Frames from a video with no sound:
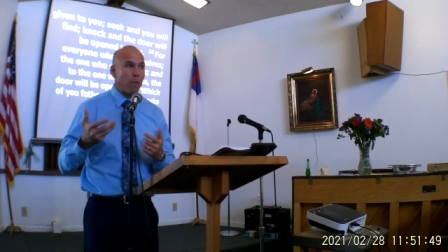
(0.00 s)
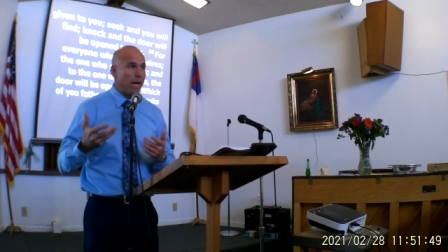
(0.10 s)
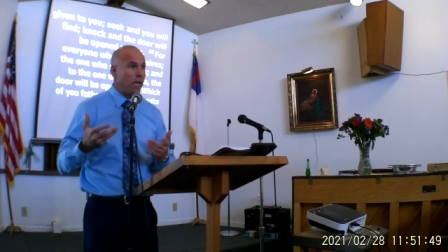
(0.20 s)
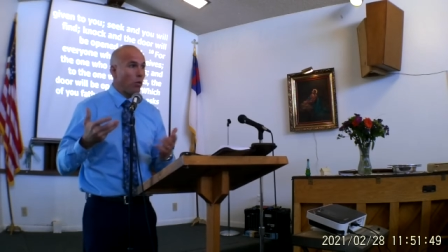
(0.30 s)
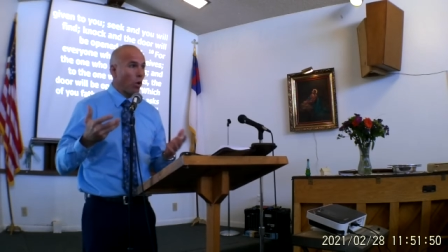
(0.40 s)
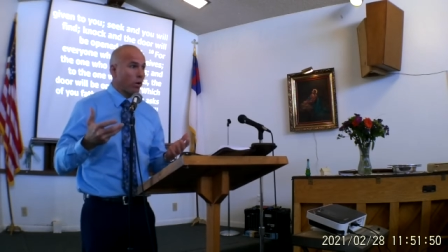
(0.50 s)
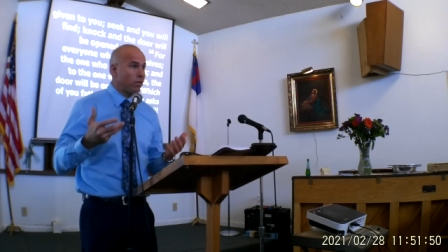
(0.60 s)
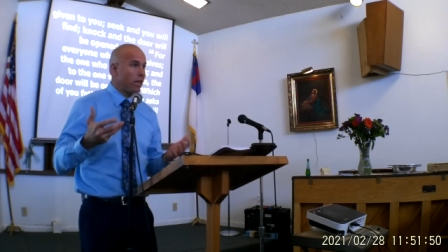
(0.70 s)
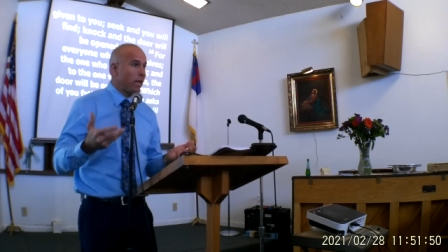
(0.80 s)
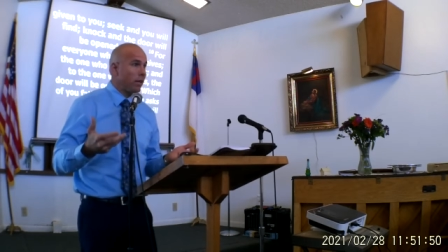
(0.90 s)
mighty works
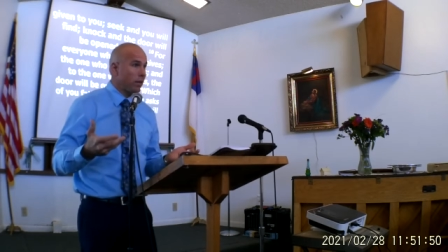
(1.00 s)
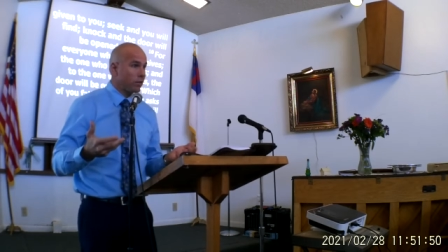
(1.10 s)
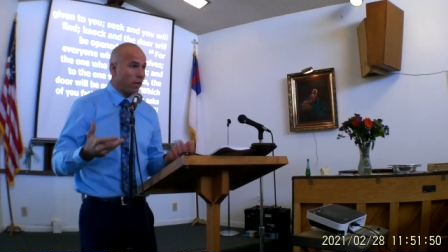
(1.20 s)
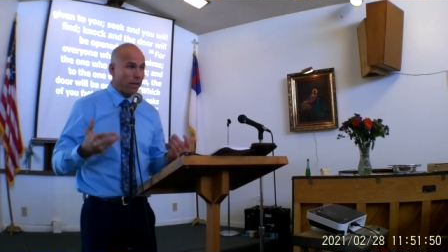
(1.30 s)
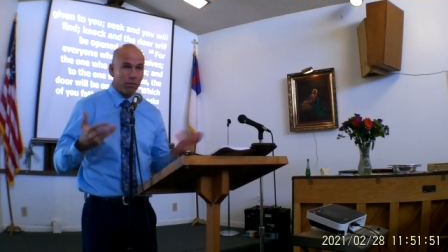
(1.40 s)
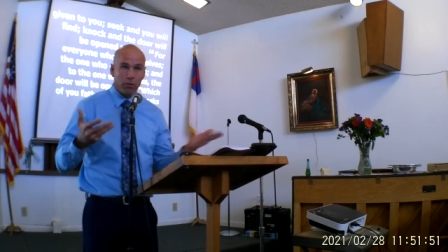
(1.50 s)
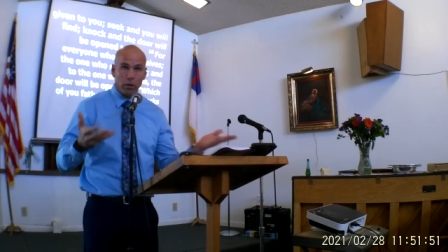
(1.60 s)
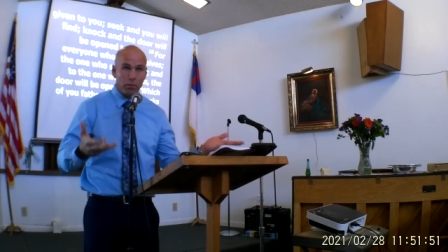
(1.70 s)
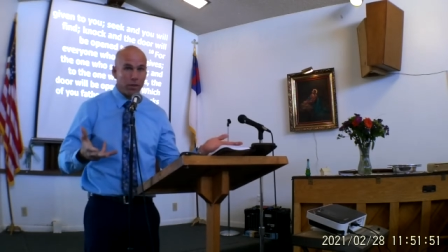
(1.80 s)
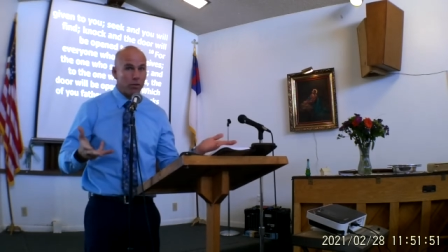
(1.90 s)
in us, like in
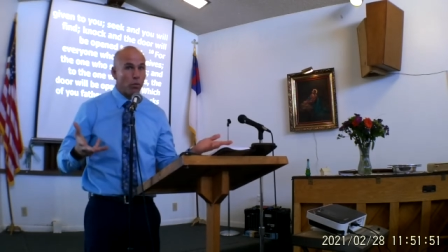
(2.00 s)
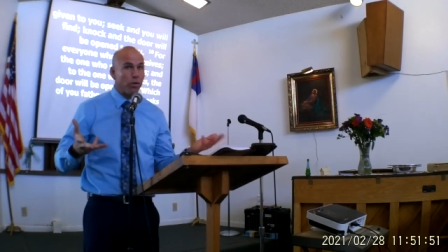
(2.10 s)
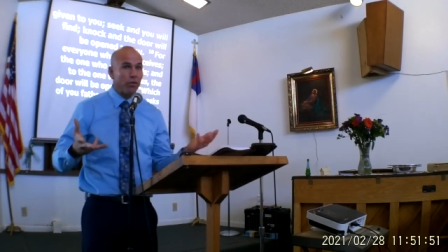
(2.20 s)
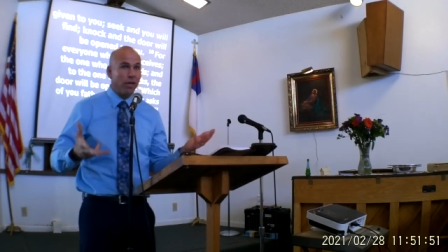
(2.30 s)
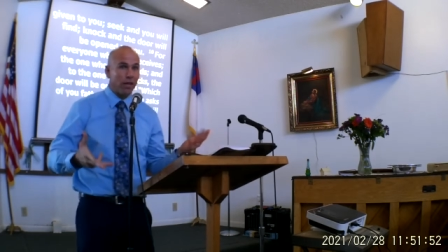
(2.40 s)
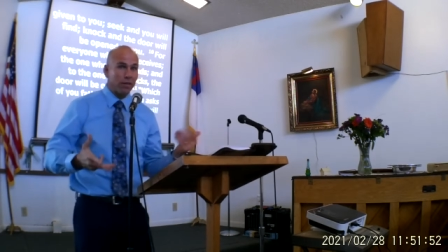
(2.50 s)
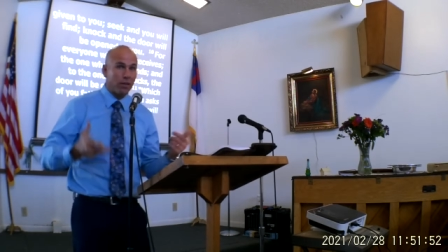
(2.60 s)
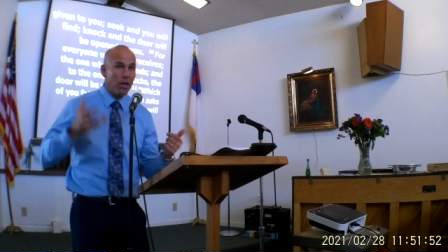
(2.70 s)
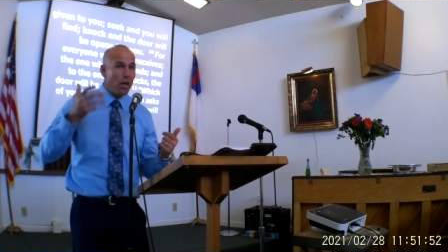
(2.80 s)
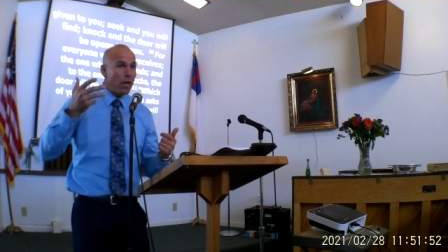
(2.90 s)
Philippians 1 6.
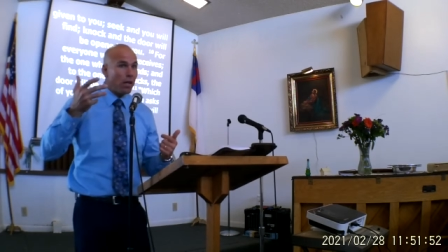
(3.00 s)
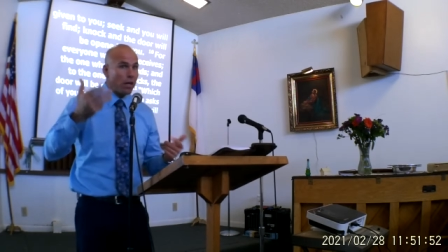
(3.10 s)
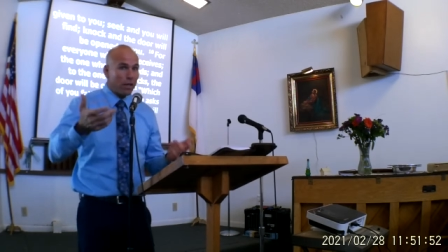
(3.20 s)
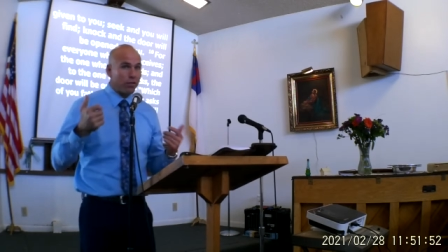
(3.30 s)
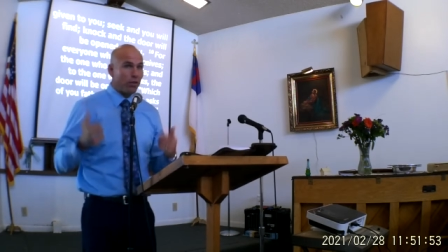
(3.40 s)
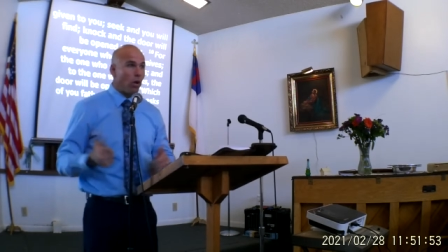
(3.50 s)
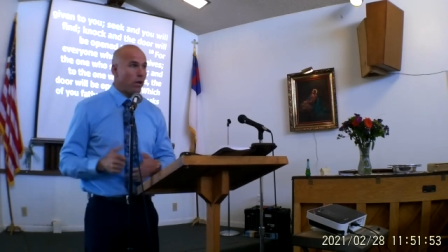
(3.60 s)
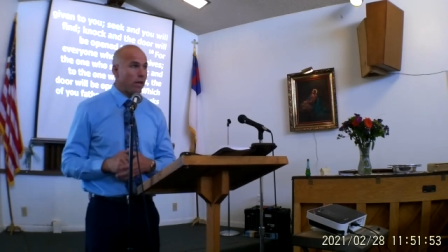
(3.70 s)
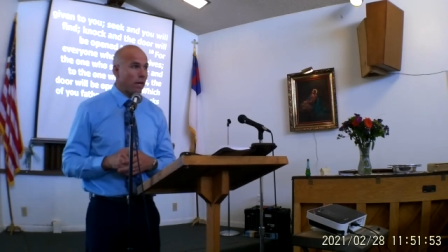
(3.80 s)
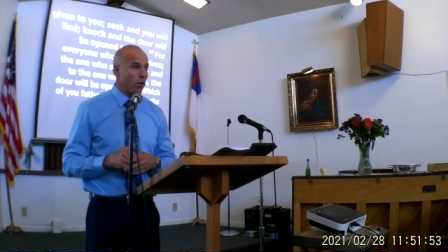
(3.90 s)
He
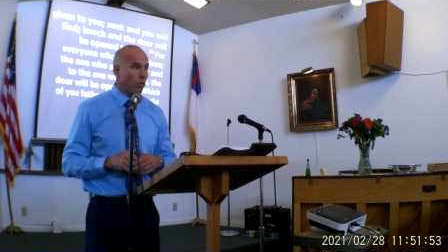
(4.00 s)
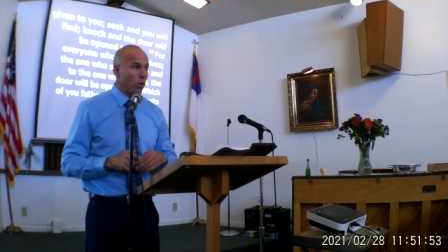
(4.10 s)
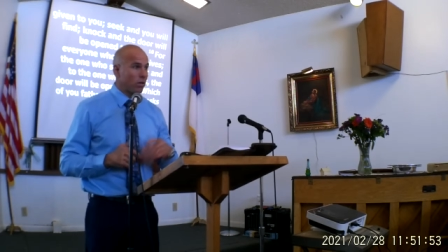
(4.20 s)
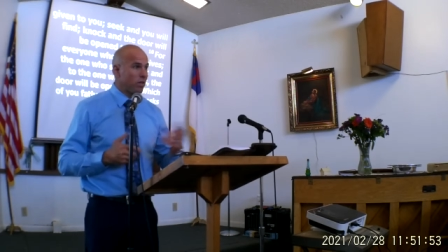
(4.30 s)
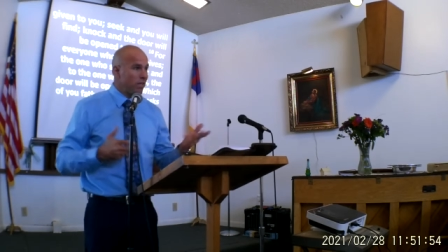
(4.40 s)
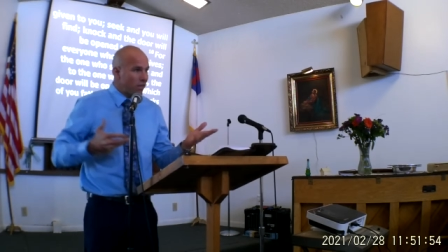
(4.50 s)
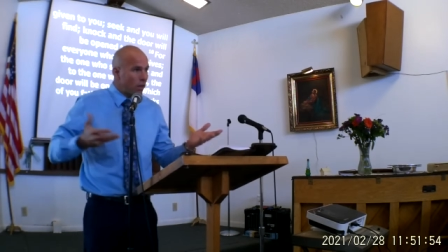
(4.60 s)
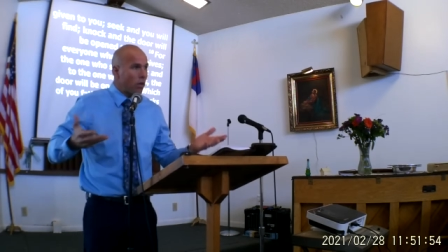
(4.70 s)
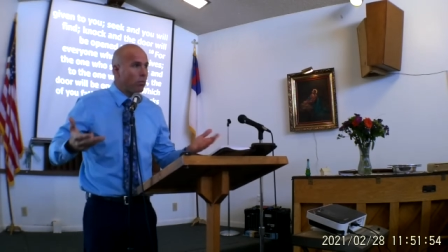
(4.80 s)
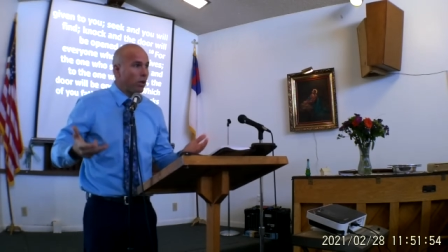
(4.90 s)
started that good works. He's going
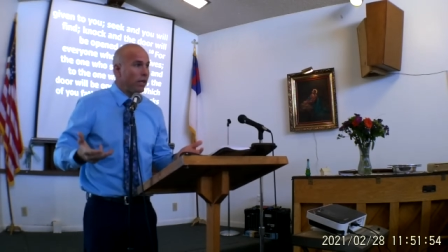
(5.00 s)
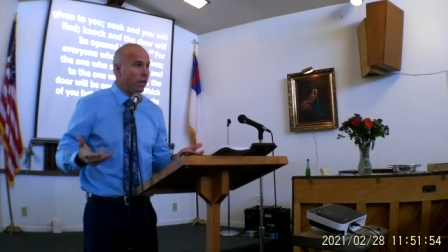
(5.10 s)
to complete